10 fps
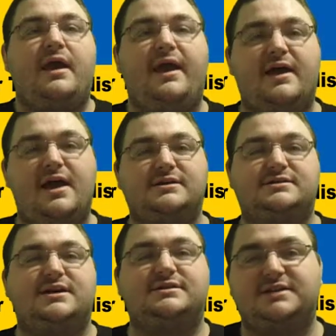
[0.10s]
Hey guys,
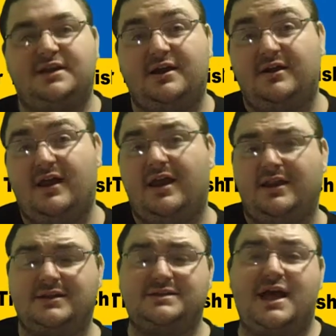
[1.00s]
Dustin here,
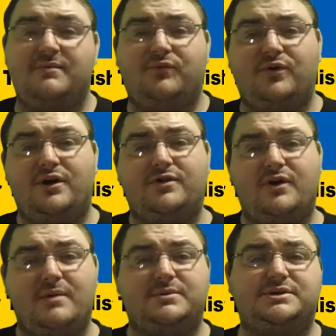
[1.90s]
and it's time for
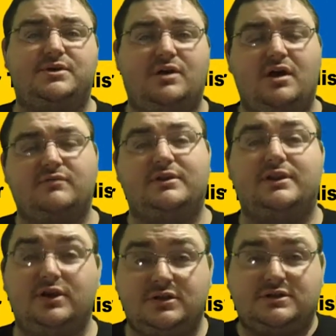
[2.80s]
another episode of
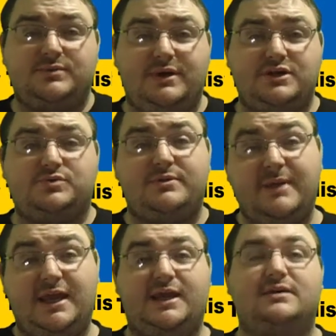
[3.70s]
Learn Swedish with
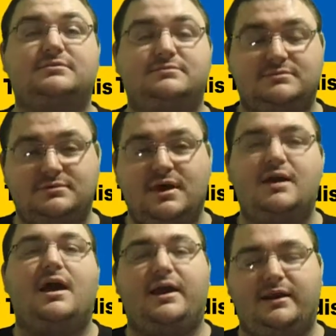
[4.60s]
me.
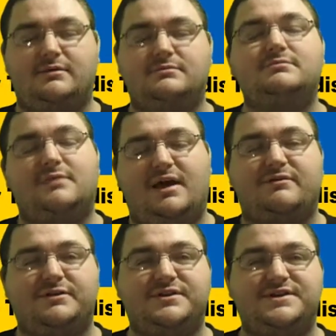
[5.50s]
I know, I
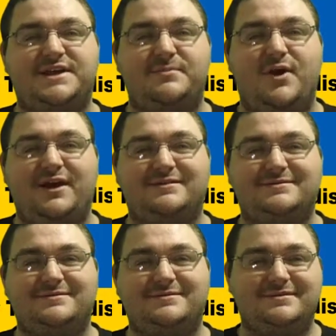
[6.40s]
feel the same way.
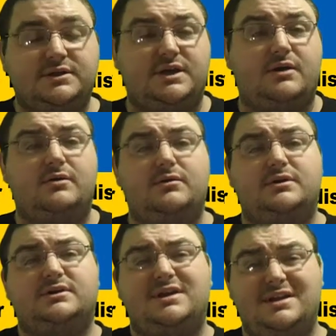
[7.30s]
So,
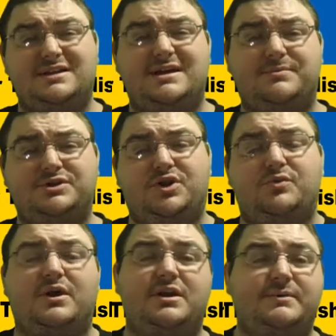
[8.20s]
in this episode
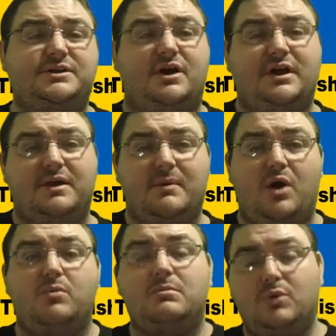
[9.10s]
we're going to be talking
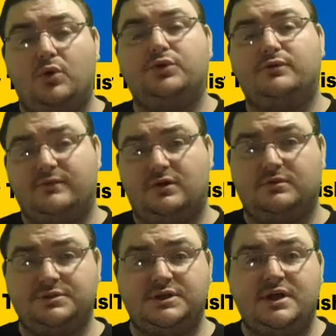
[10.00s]
about modal
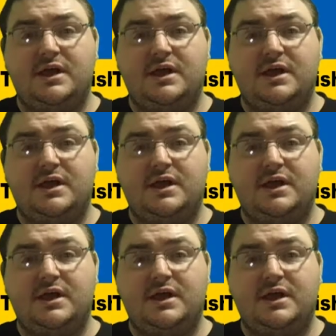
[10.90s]
verbs.